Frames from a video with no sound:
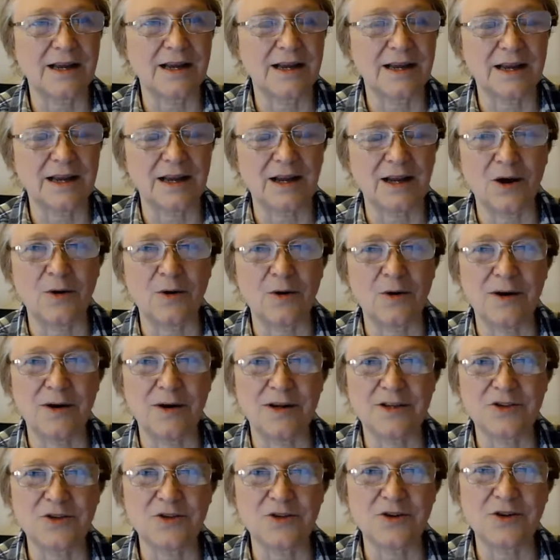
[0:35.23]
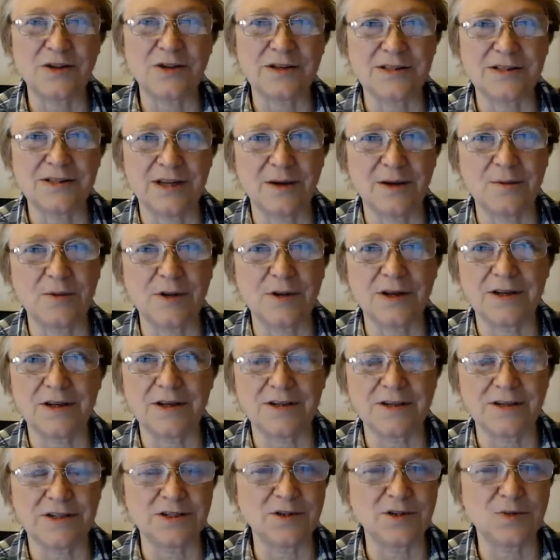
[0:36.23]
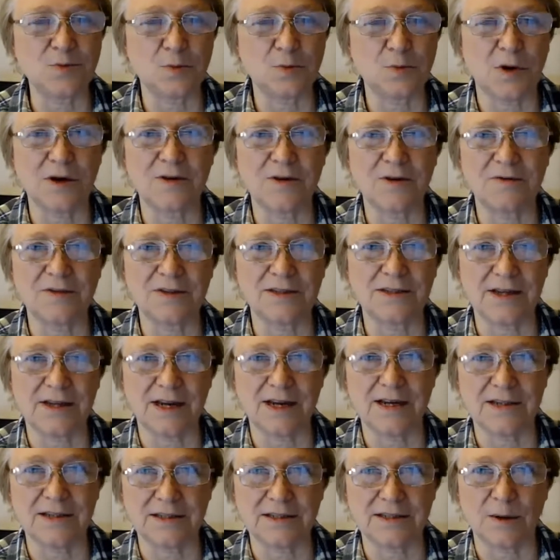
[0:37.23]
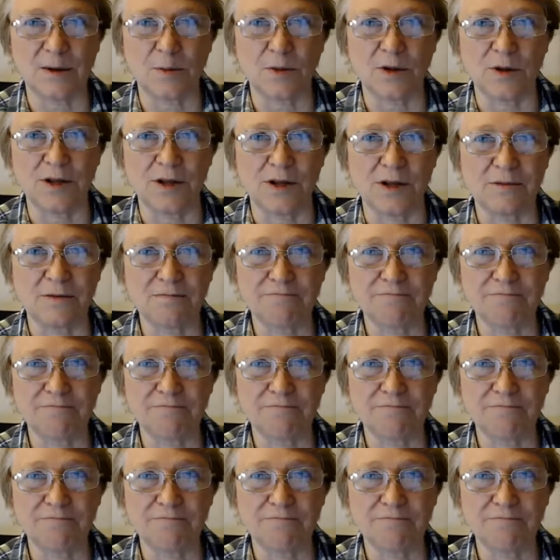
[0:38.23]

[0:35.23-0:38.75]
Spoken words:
a General Assembly is just part of a state assembly.